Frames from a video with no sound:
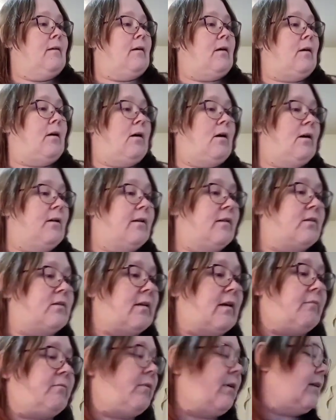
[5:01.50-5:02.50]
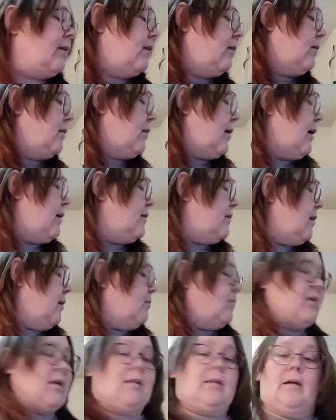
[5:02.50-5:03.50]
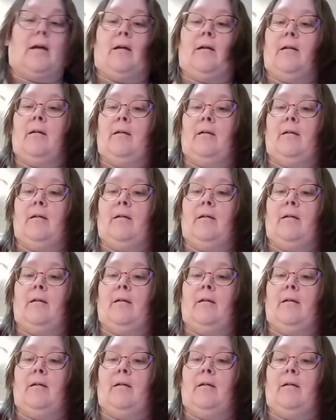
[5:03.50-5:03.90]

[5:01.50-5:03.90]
all that's left right there got dumped in there.